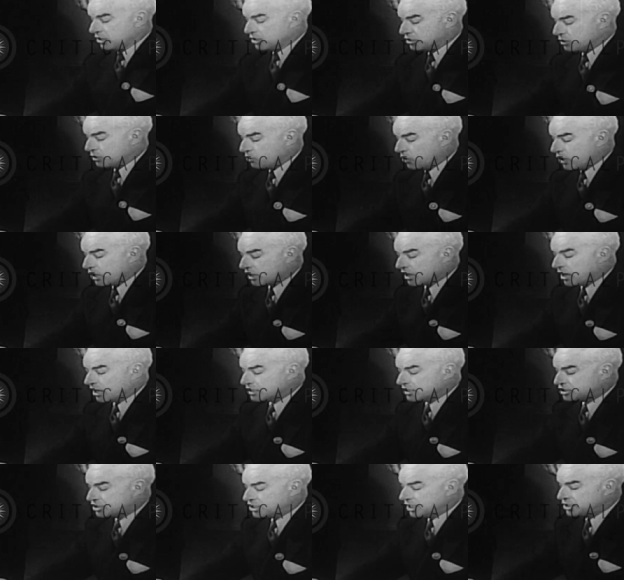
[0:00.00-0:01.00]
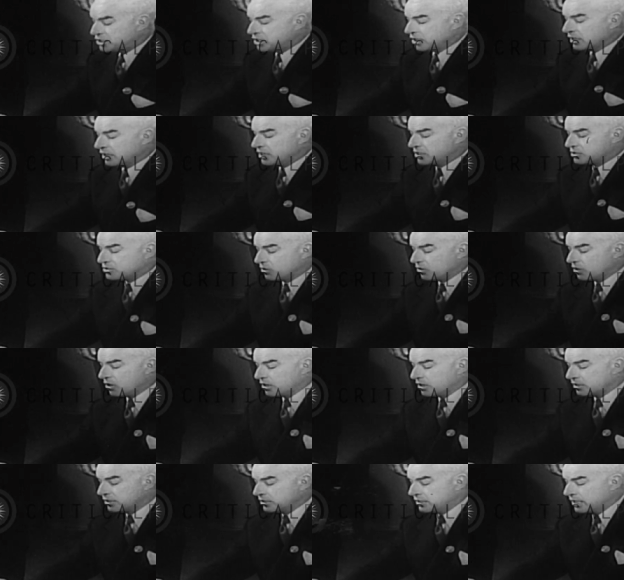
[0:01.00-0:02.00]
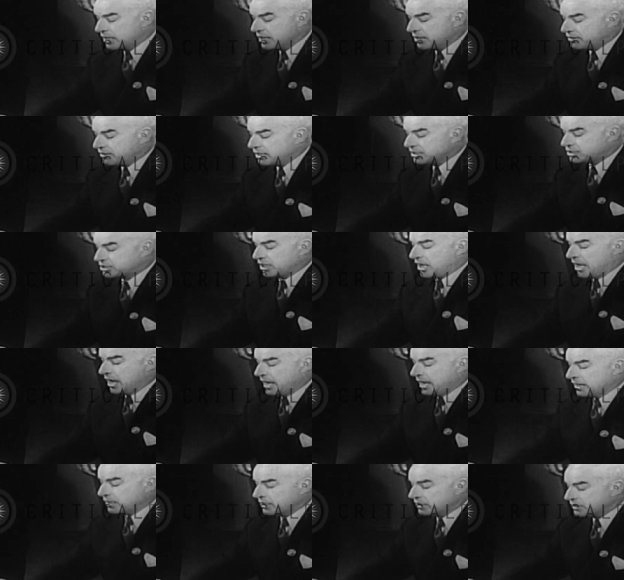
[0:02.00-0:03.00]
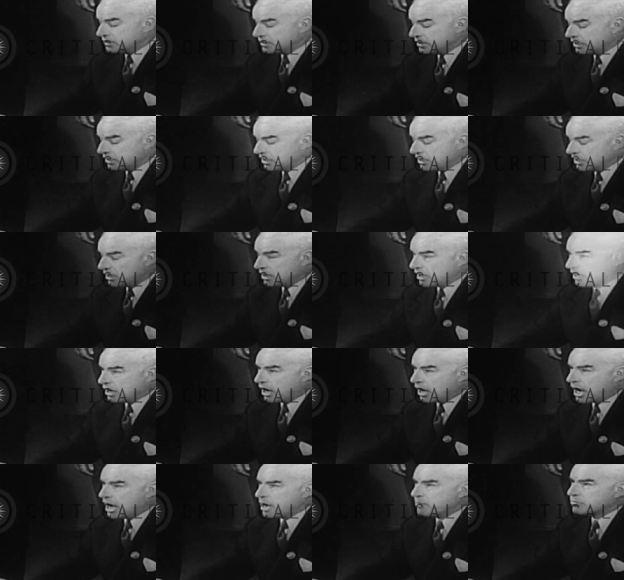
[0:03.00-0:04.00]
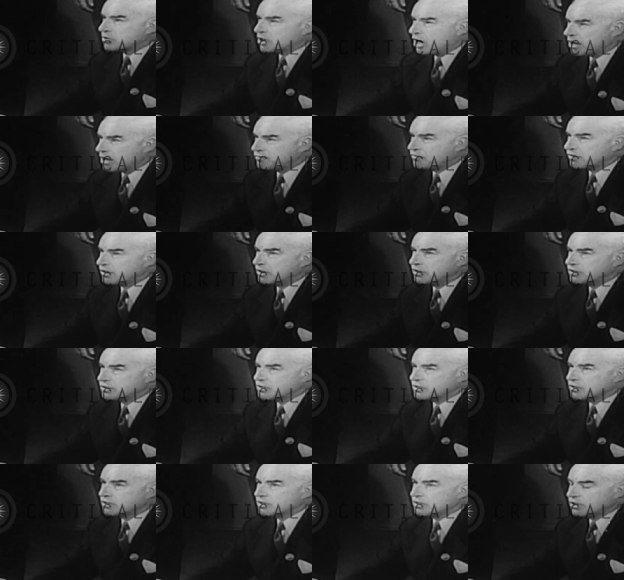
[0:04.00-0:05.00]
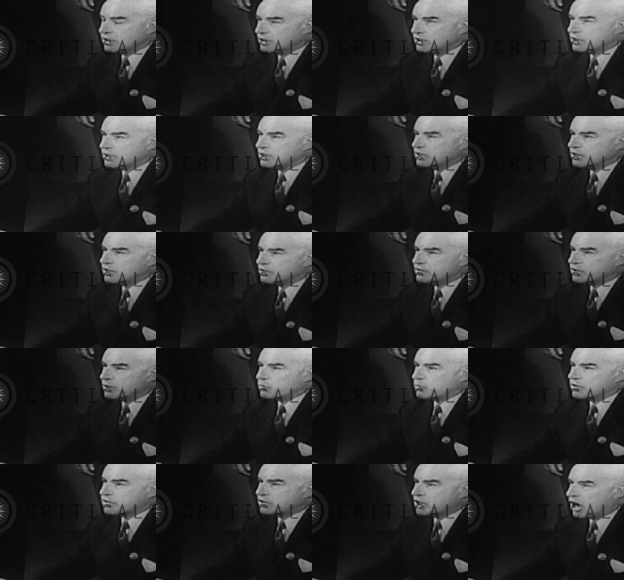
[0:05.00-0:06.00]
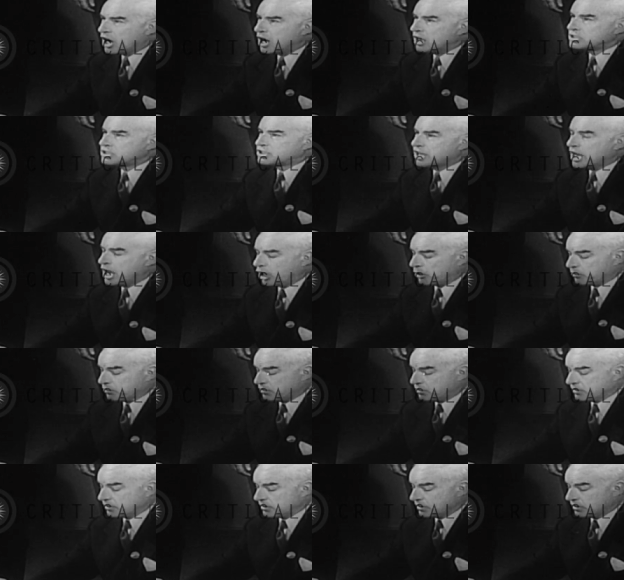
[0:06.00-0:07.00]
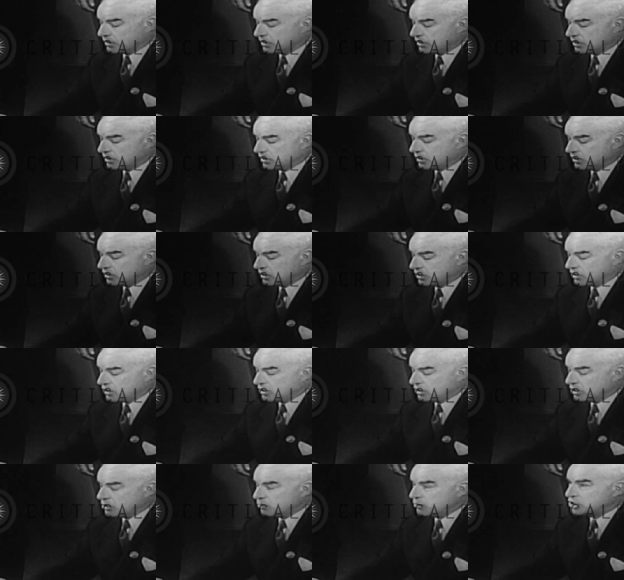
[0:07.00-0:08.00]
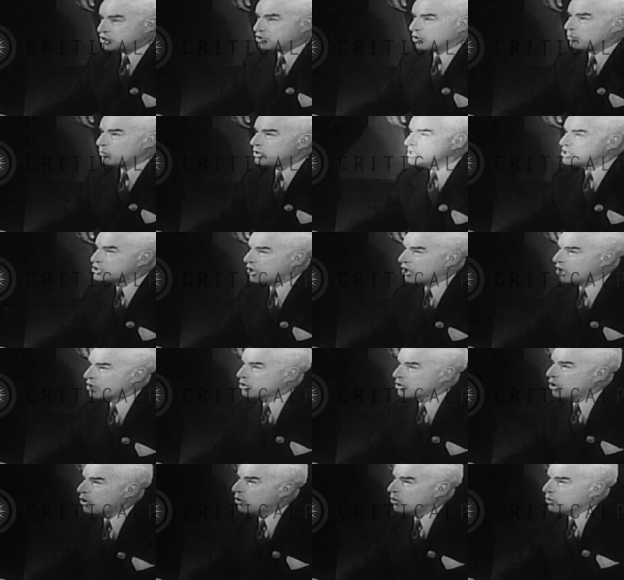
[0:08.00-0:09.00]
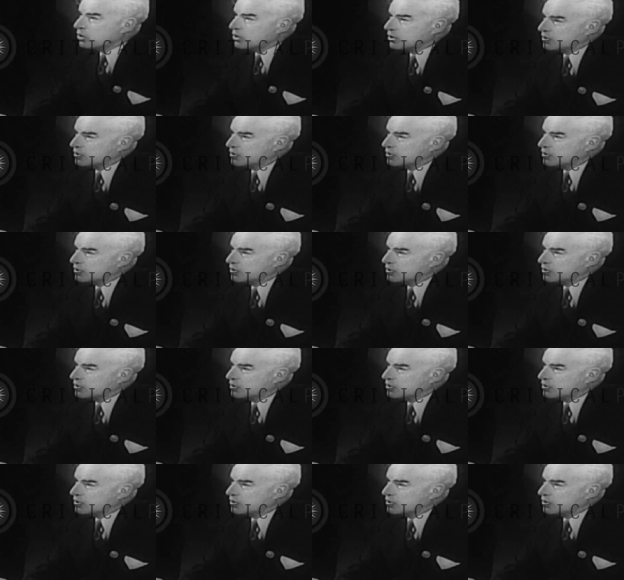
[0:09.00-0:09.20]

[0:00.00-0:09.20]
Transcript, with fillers: to work unceasingly toward this end, I am confident that with God's help, we shall reach our goal.